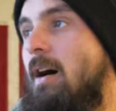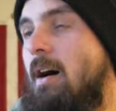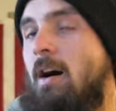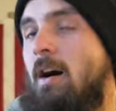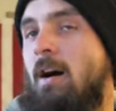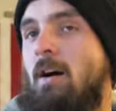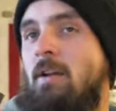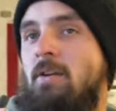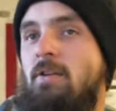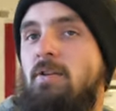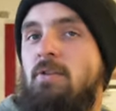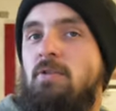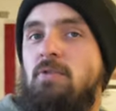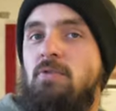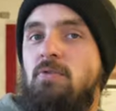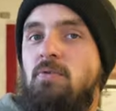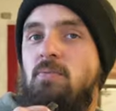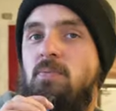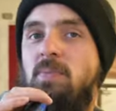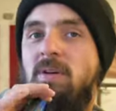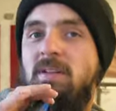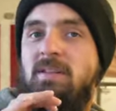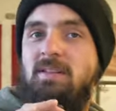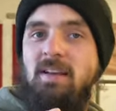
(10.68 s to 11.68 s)
a new
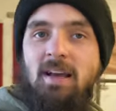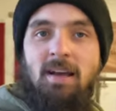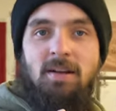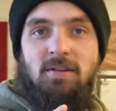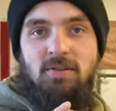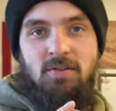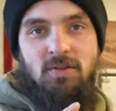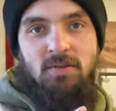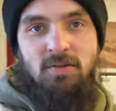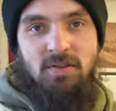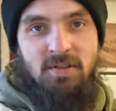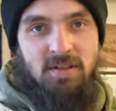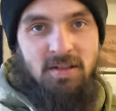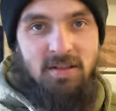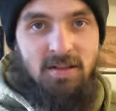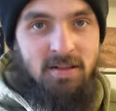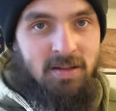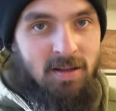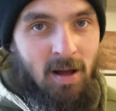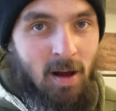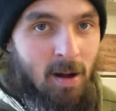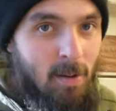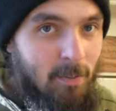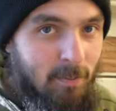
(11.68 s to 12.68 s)
potential
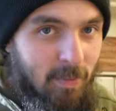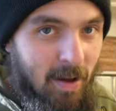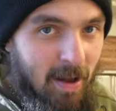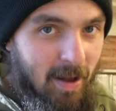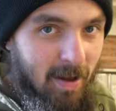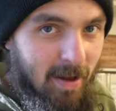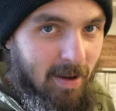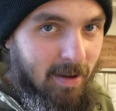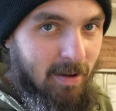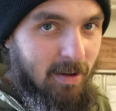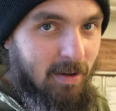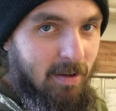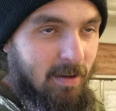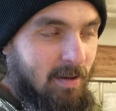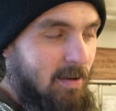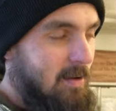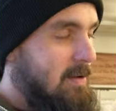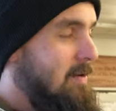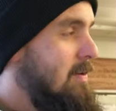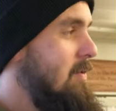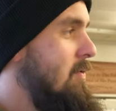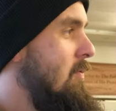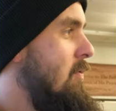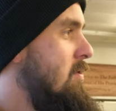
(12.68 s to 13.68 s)
stomp bag,
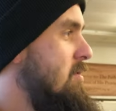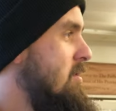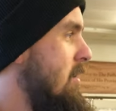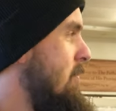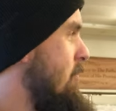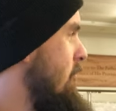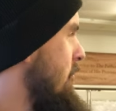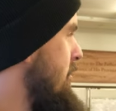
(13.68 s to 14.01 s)
which I'm